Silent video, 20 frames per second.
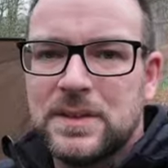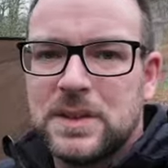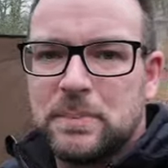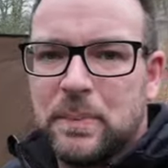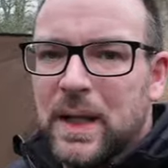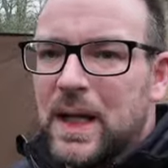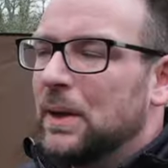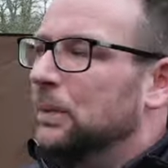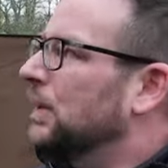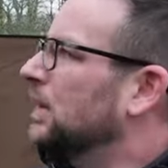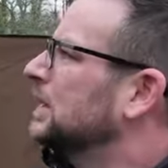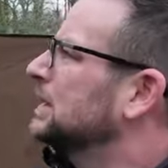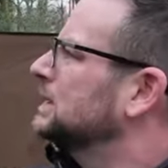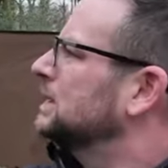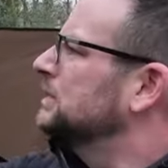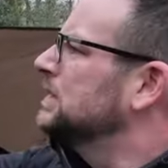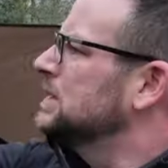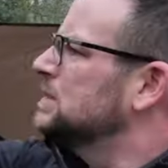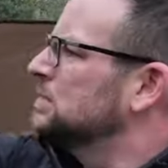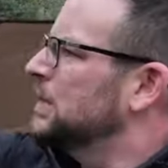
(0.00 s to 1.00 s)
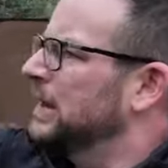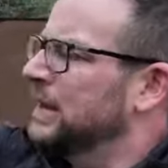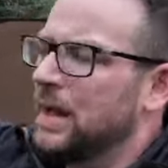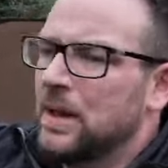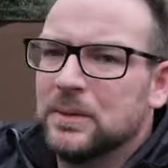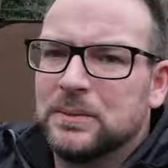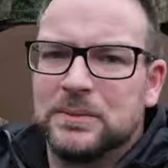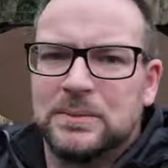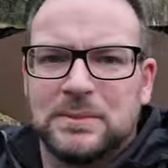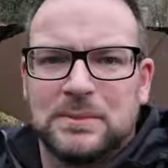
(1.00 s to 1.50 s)
spare one because I've used my
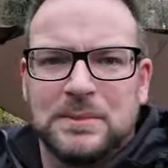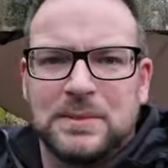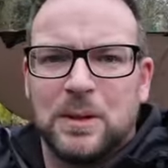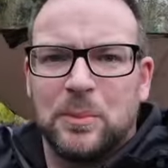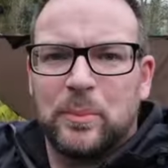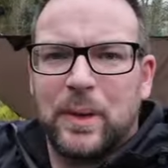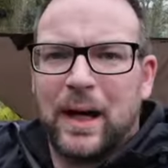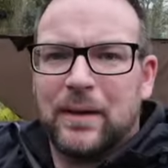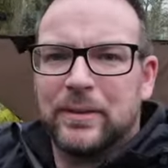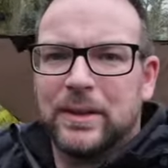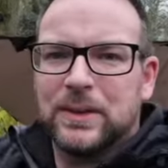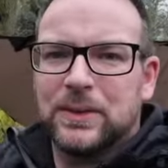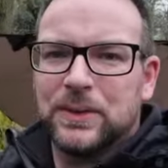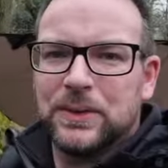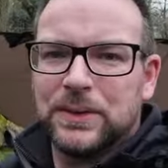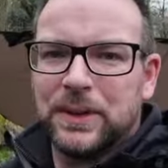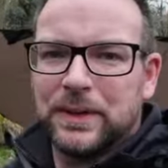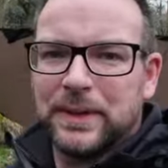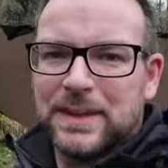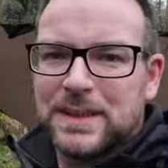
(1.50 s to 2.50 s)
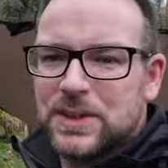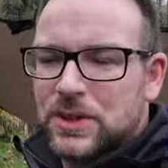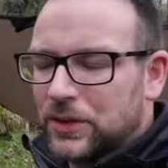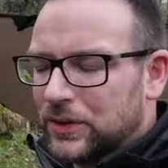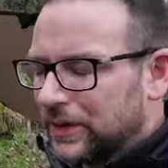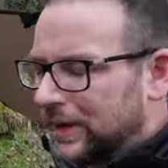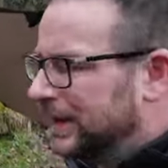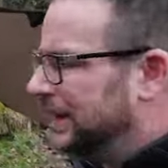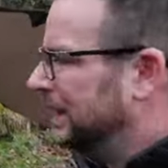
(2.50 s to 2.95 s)
own paracord on this corner